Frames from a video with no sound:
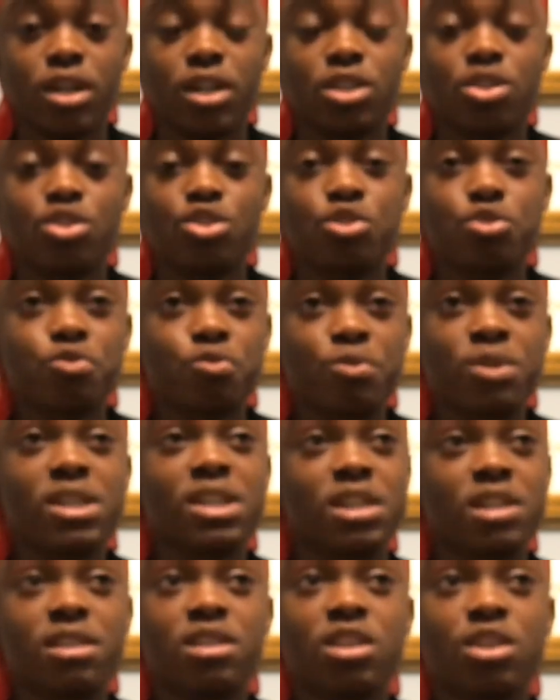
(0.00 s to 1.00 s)
Do you
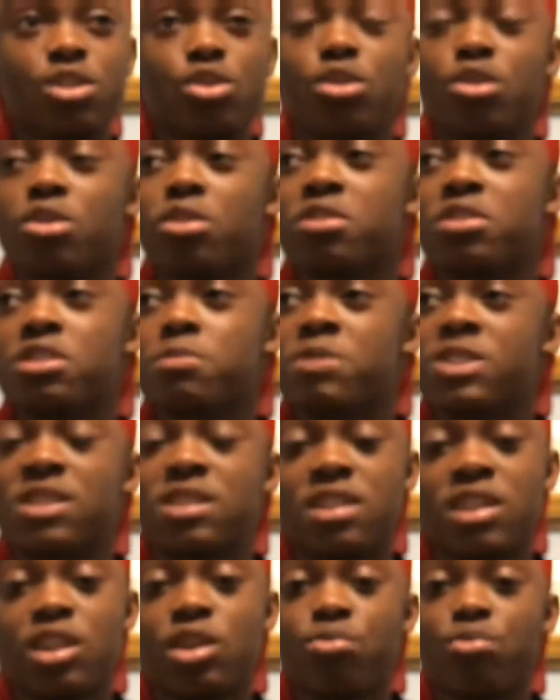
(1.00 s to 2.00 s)
really think you're going to be
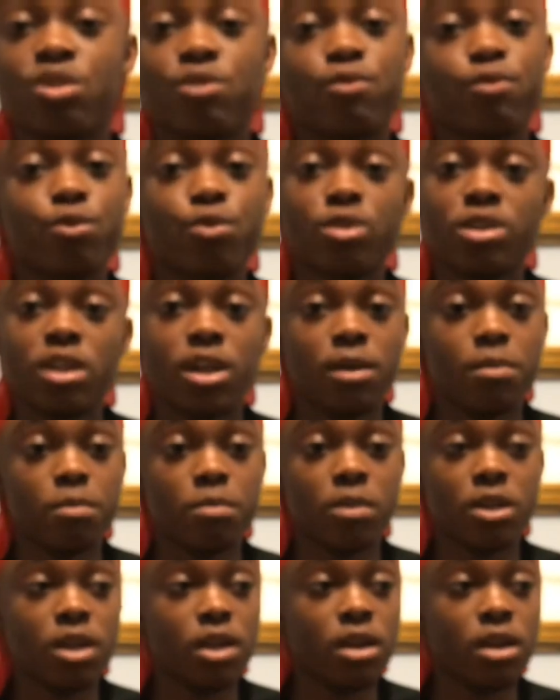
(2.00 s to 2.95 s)
sticking with all them